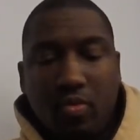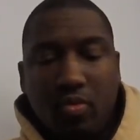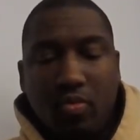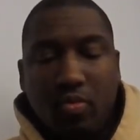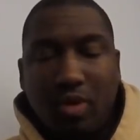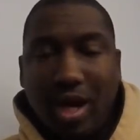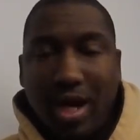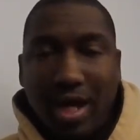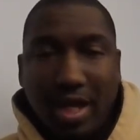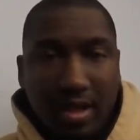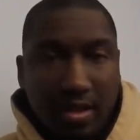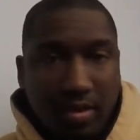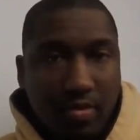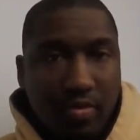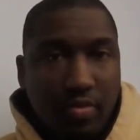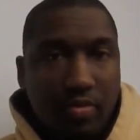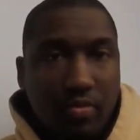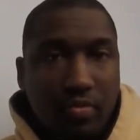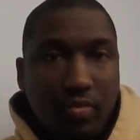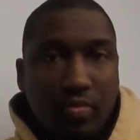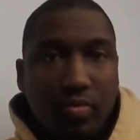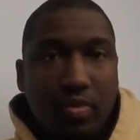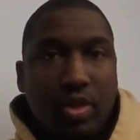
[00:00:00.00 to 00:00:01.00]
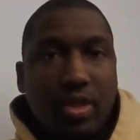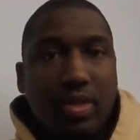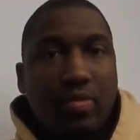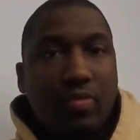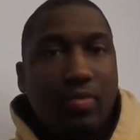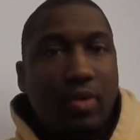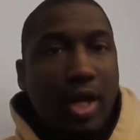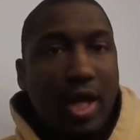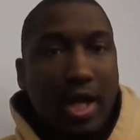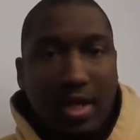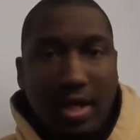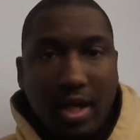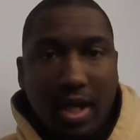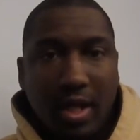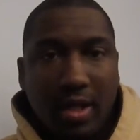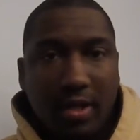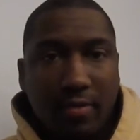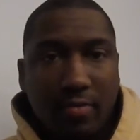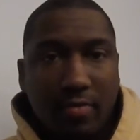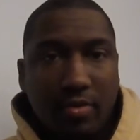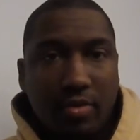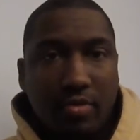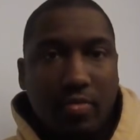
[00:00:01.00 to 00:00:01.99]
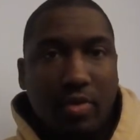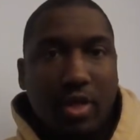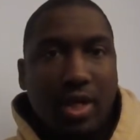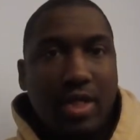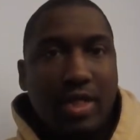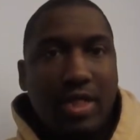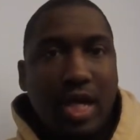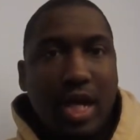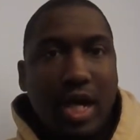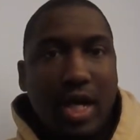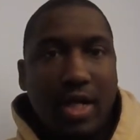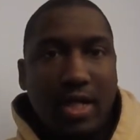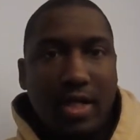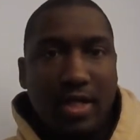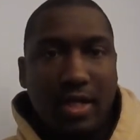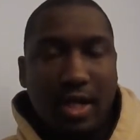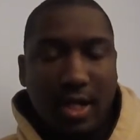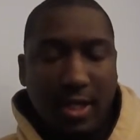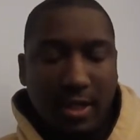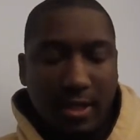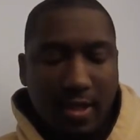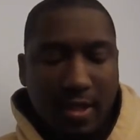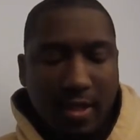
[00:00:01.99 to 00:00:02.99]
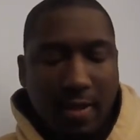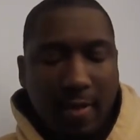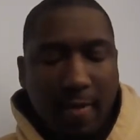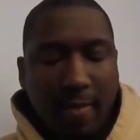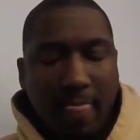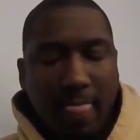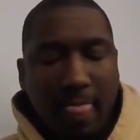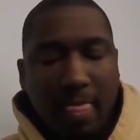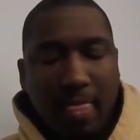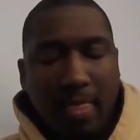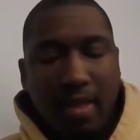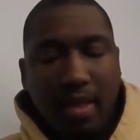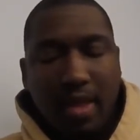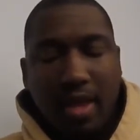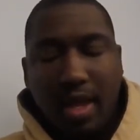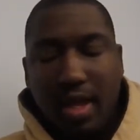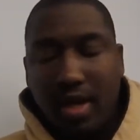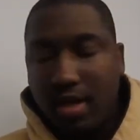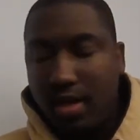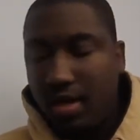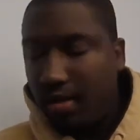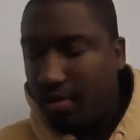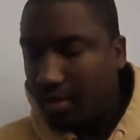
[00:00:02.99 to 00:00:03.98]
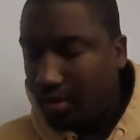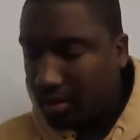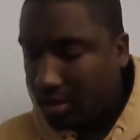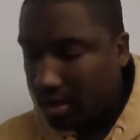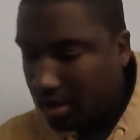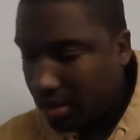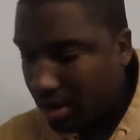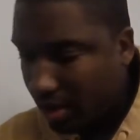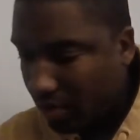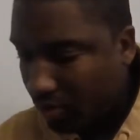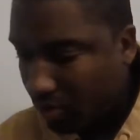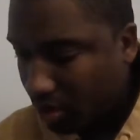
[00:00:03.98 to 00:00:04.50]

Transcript: White with the red neck, with the red tie-in neck, and another color that